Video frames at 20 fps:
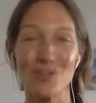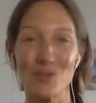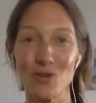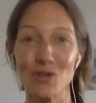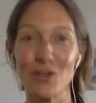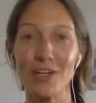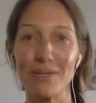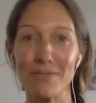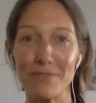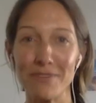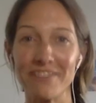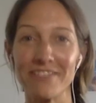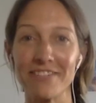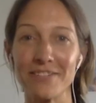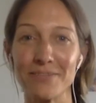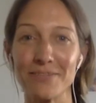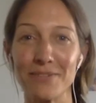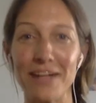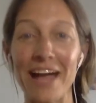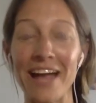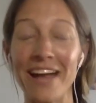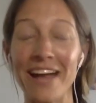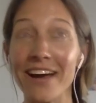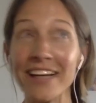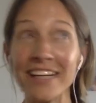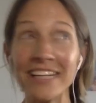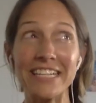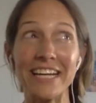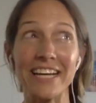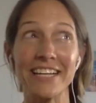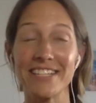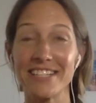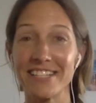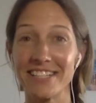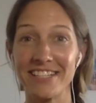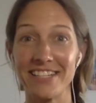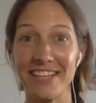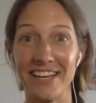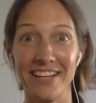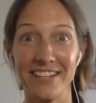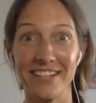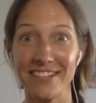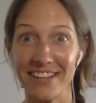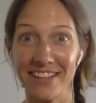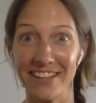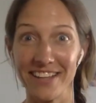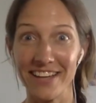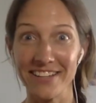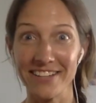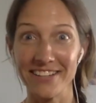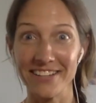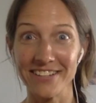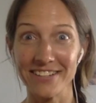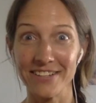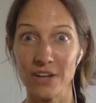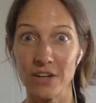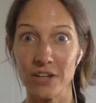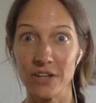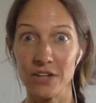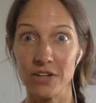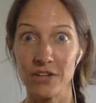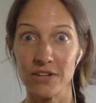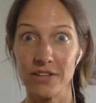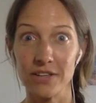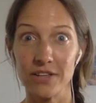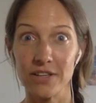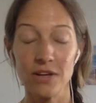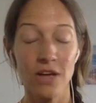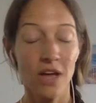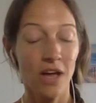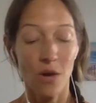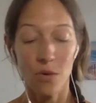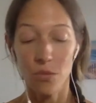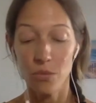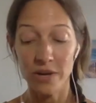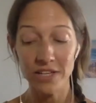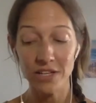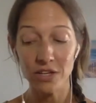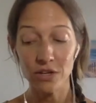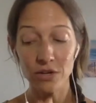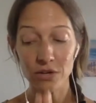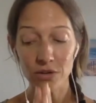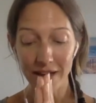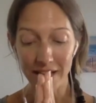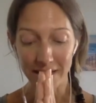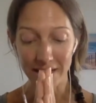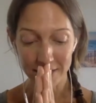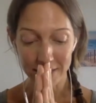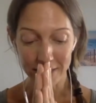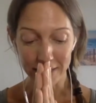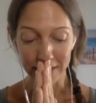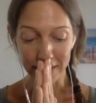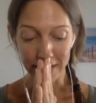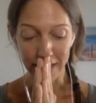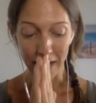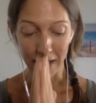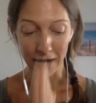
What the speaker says: truly pivotal, and I can understand how that when you actually